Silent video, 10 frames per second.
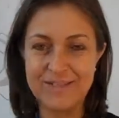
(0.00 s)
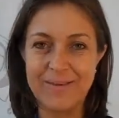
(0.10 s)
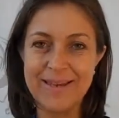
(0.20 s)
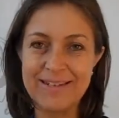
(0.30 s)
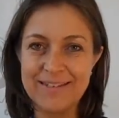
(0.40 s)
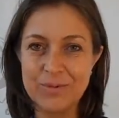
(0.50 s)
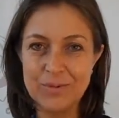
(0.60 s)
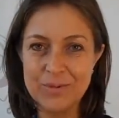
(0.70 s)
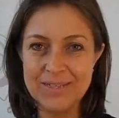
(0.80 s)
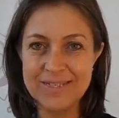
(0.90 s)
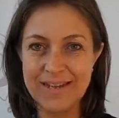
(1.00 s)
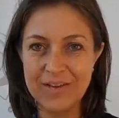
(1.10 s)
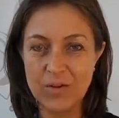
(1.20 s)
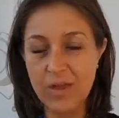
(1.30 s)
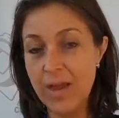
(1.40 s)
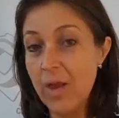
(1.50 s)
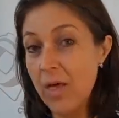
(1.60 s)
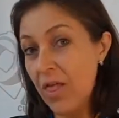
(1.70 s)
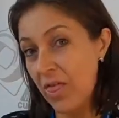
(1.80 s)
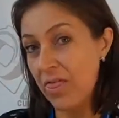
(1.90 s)
back into the water cycle,
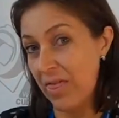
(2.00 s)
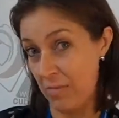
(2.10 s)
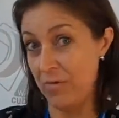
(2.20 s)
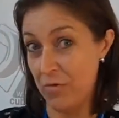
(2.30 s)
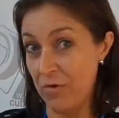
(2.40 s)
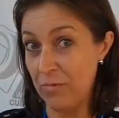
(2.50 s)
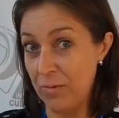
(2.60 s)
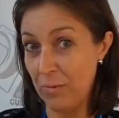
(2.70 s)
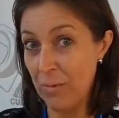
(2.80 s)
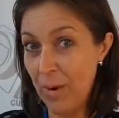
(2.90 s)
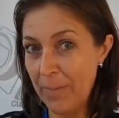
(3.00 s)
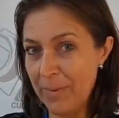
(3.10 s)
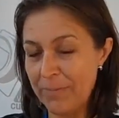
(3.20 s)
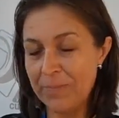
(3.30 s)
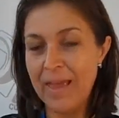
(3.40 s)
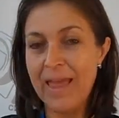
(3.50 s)
then we've got a real problem.